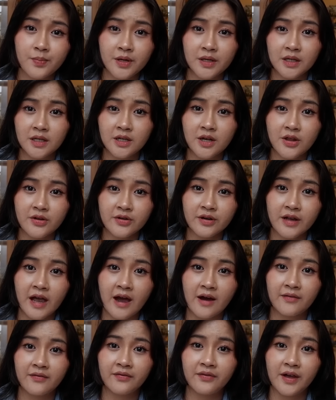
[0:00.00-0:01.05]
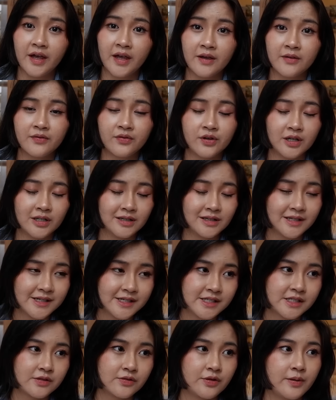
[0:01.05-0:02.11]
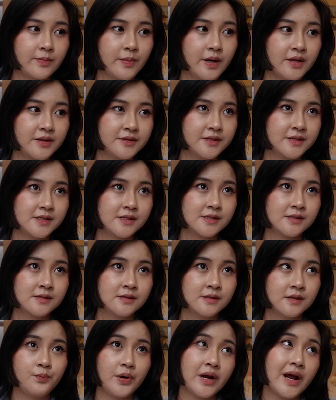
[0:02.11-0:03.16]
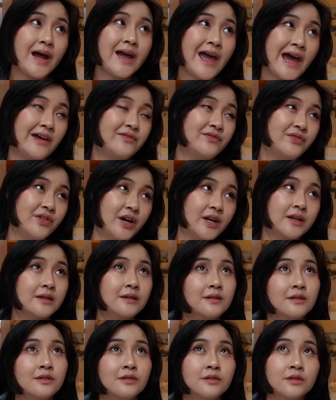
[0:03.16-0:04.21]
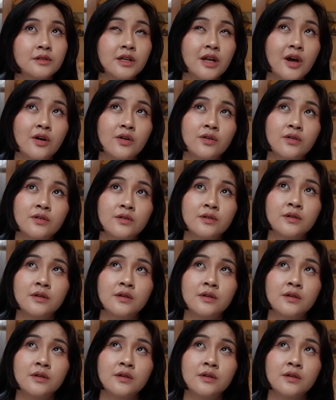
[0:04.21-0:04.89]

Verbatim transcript: in another cafe for at least three months. But I had fun, you know.